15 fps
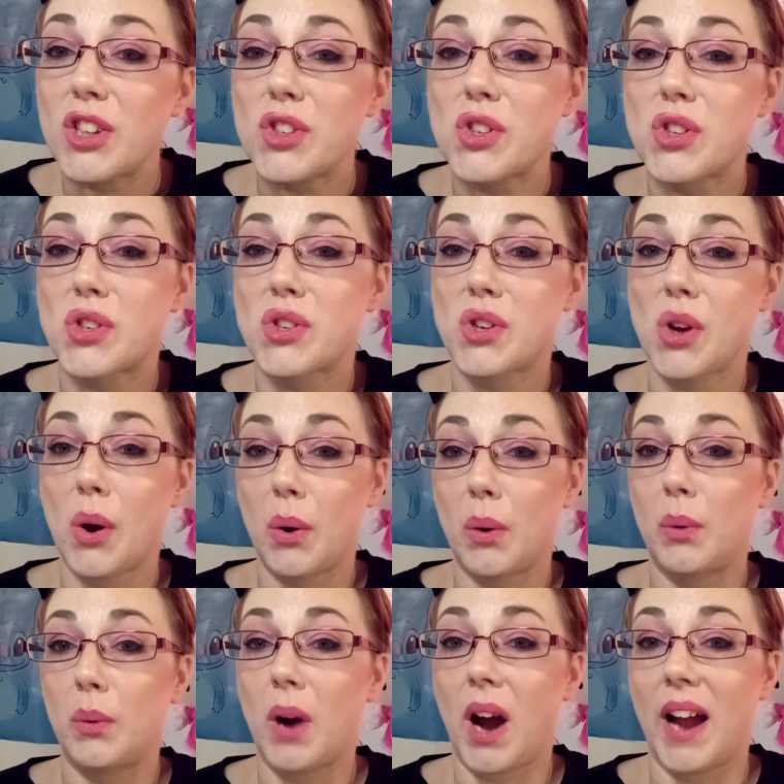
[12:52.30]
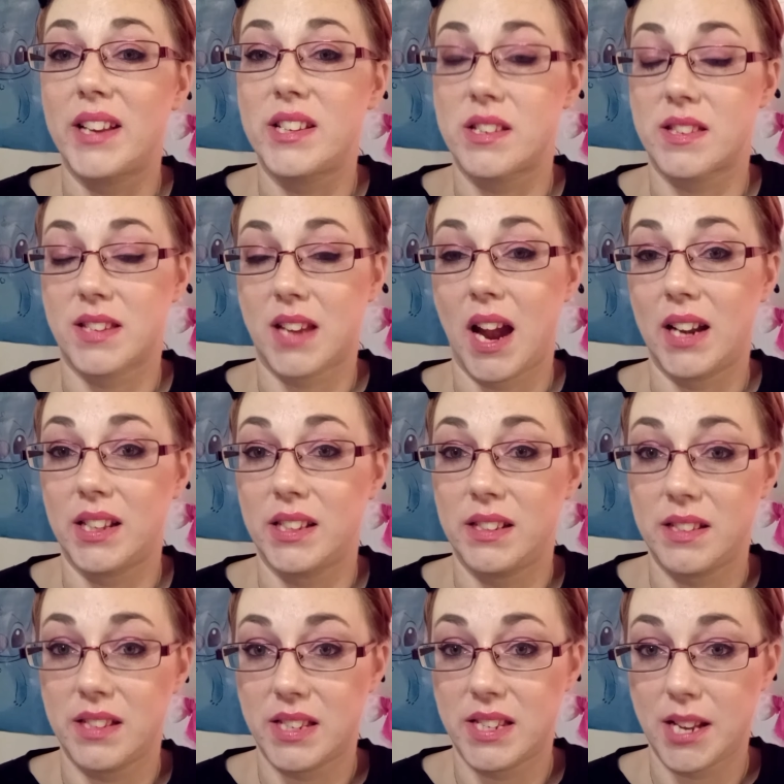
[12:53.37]
So I just kind
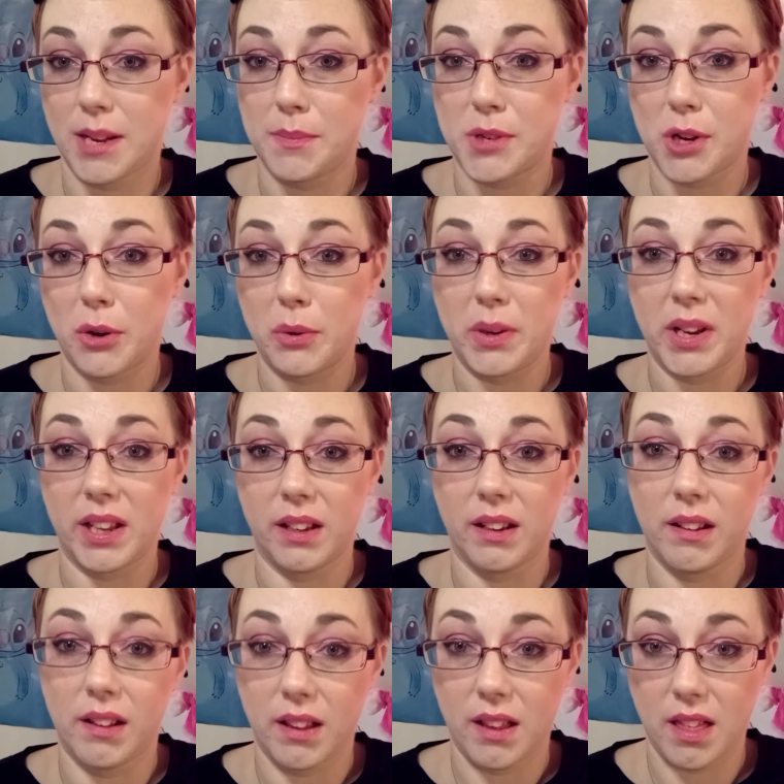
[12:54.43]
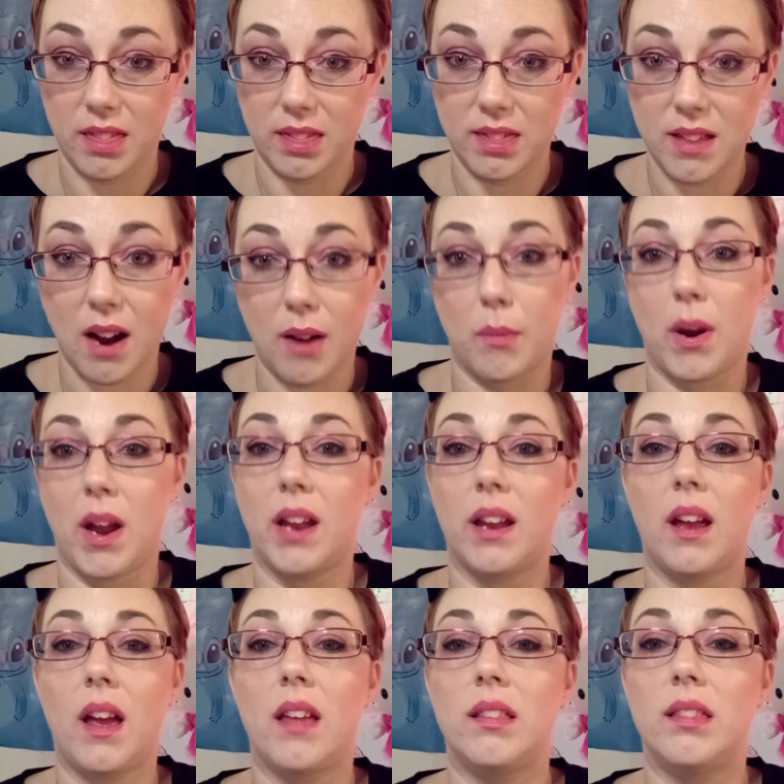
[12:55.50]
of tiptoed in that
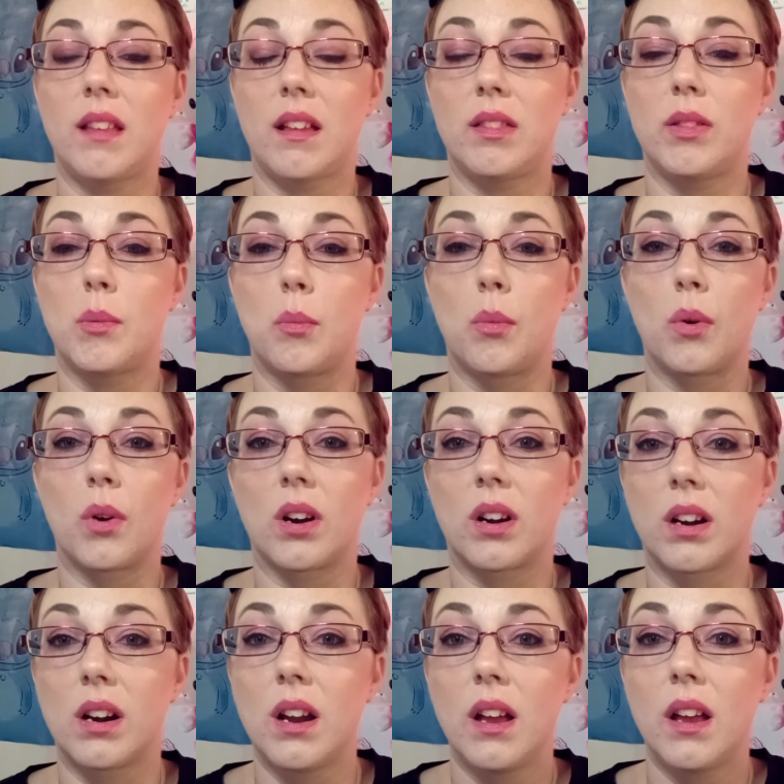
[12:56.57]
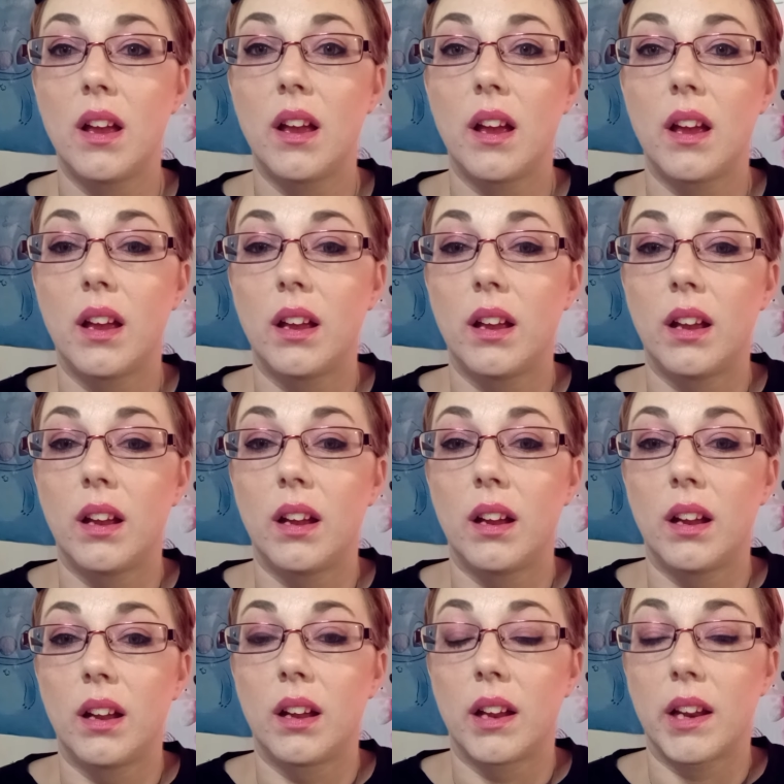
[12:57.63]
way. And then the more
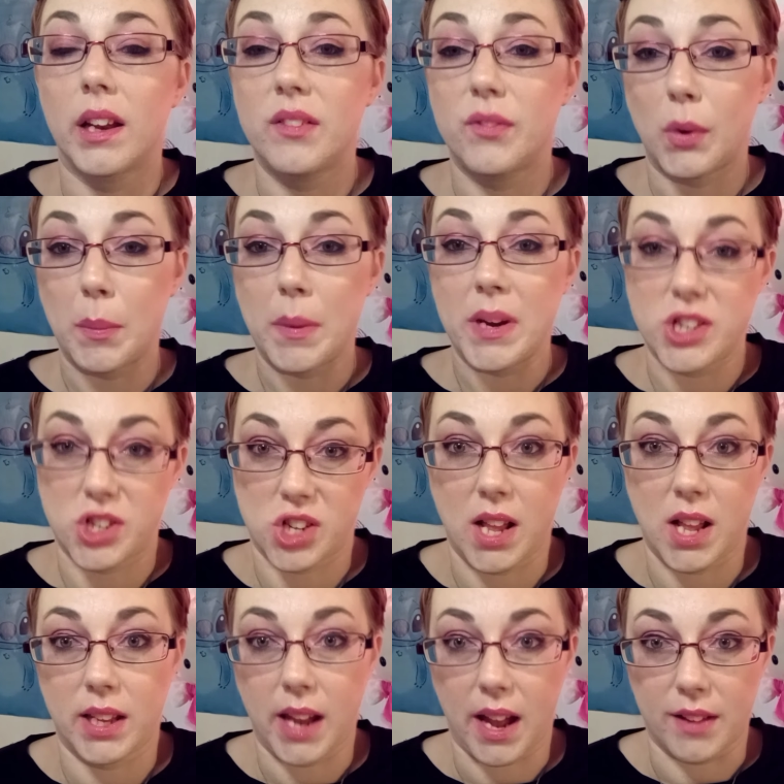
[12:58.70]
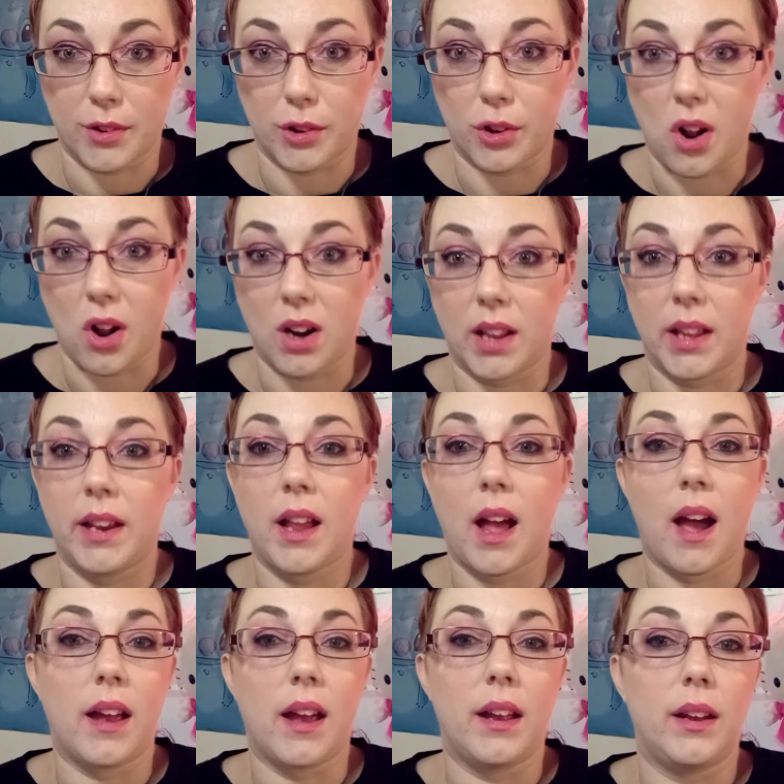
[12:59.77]
information I gathered on it,
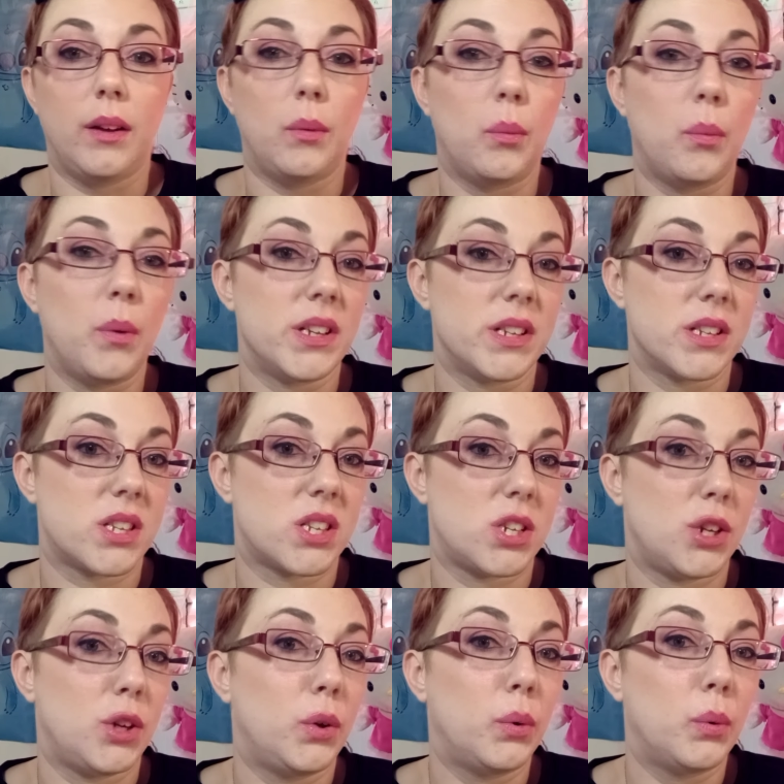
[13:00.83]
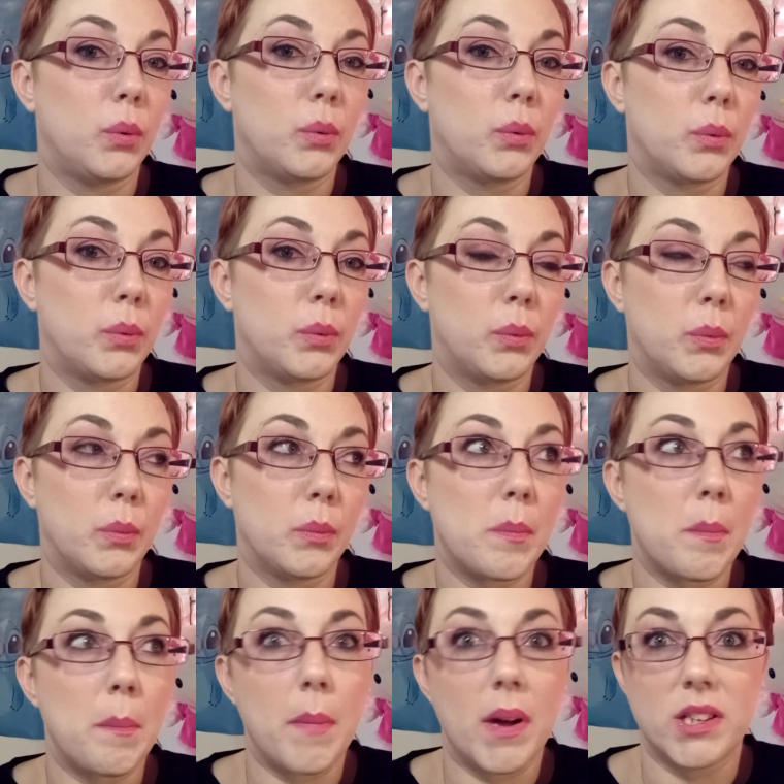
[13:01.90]
I went to
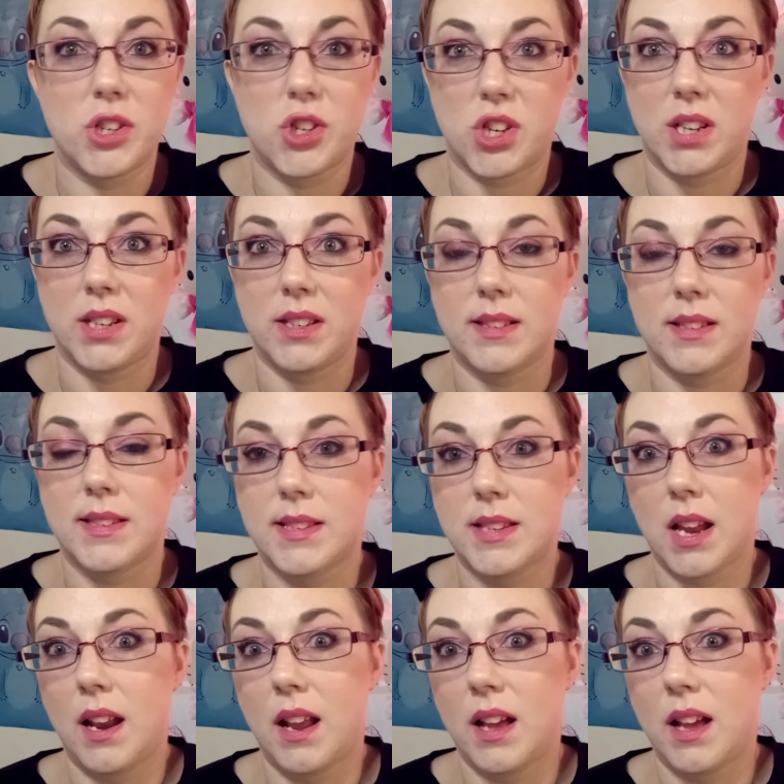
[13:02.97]
Munches and